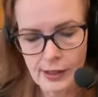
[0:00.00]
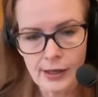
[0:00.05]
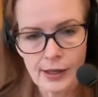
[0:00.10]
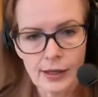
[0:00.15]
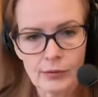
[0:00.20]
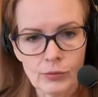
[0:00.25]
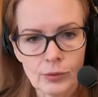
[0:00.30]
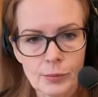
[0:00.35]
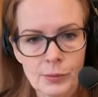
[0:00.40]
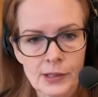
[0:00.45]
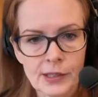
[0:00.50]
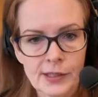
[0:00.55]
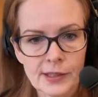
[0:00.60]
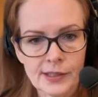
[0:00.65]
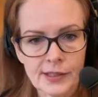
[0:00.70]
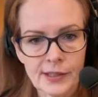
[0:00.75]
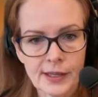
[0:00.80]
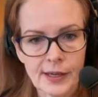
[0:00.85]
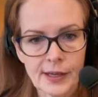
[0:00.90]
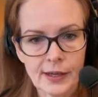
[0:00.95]
uh,
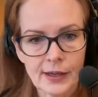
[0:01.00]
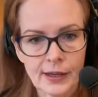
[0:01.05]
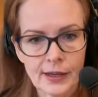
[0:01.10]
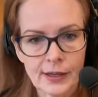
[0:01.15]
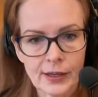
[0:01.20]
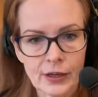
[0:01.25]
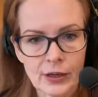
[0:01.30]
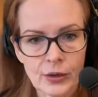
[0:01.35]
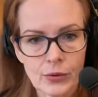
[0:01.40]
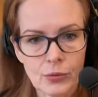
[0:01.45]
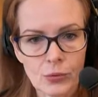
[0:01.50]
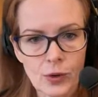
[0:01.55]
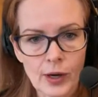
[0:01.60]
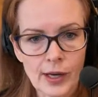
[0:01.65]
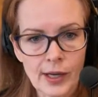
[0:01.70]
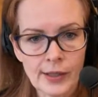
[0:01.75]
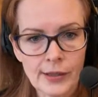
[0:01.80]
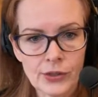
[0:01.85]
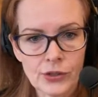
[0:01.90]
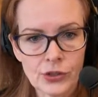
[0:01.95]
repeats there and go
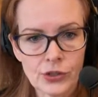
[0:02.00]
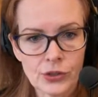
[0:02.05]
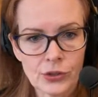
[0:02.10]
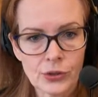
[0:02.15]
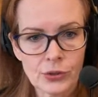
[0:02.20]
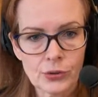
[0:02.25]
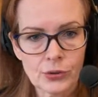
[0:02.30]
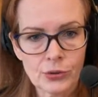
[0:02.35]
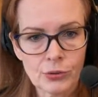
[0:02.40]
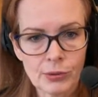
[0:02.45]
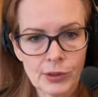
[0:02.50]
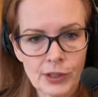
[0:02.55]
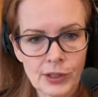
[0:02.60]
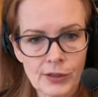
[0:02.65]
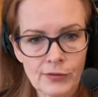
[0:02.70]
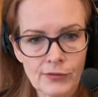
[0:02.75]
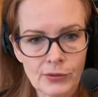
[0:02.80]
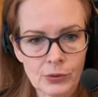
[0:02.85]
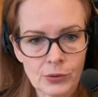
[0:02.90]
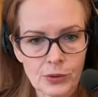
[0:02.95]
one, two,
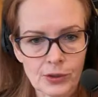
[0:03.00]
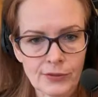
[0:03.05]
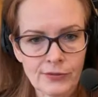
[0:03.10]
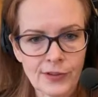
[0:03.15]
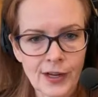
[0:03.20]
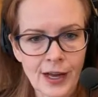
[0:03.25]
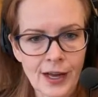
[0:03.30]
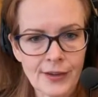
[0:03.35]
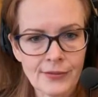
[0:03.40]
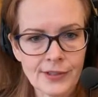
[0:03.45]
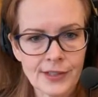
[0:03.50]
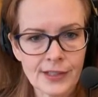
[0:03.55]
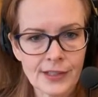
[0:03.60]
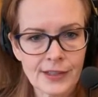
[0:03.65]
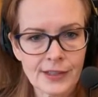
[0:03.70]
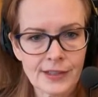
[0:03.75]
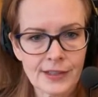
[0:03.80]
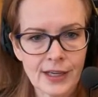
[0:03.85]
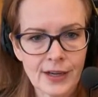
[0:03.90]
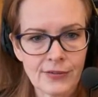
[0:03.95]
three, four, five,
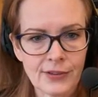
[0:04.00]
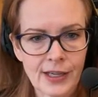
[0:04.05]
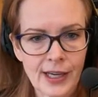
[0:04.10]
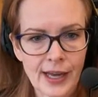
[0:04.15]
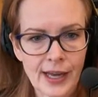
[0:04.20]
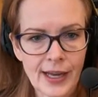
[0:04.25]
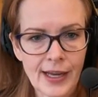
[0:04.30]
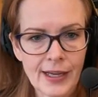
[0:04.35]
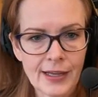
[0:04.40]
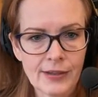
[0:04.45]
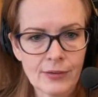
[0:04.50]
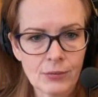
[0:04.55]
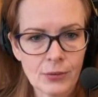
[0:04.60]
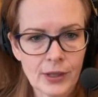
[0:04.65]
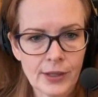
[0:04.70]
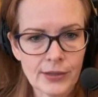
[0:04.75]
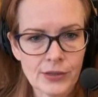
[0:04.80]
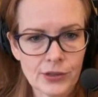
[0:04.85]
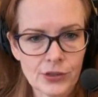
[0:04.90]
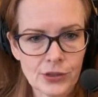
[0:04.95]
six, seven, eight.
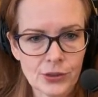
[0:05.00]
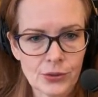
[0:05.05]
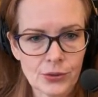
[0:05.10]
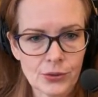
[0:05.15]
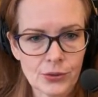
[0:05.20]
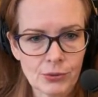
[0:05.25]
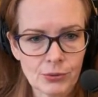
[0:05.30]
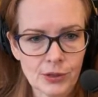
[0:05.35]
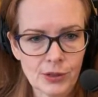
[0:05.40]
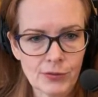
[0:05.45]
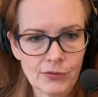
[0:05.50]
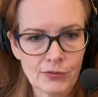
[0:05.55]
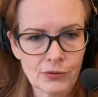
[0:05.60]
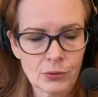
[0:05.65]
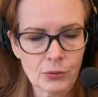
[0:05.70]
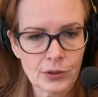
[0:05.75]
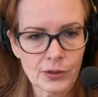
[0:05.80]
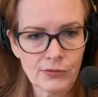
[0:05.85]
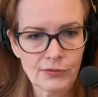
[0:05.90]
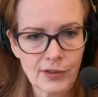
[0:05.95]
One, two, three,
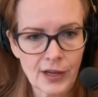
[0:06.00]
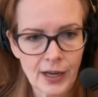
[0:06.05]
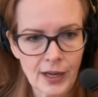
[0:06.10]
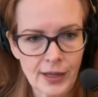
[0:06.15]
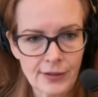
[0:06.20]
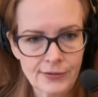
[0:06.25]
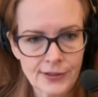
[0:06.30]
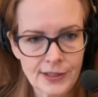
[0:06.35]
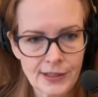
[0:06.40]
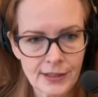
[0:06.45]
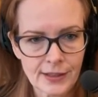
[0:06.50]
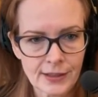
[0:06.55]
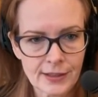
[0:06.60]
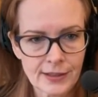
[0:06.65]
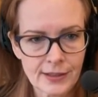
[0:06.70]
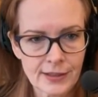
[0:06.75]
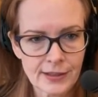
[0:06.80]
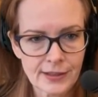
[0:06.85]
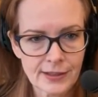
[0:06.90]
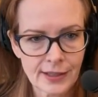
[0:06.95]
four, five,
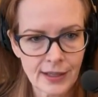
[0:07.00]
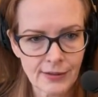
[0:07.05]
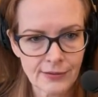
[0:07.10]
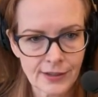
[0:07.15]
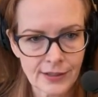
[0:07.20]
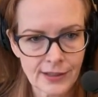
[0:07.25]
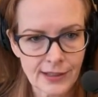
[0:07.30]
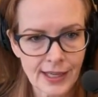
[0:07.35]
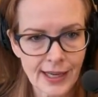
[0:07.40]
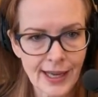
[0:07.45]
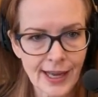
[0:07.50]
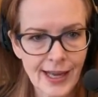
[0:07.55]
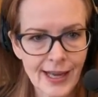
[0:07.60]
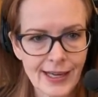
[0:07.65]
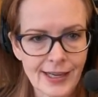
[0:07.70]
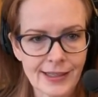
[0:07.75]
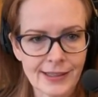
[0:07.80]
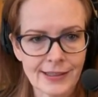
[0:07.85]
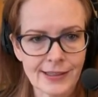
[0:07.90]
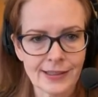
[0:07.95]
six, seven,
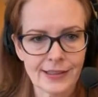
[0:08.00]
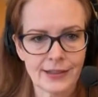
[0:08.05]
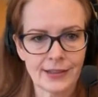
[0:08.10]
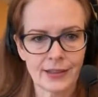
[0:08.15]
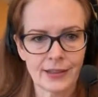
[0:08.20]
eight.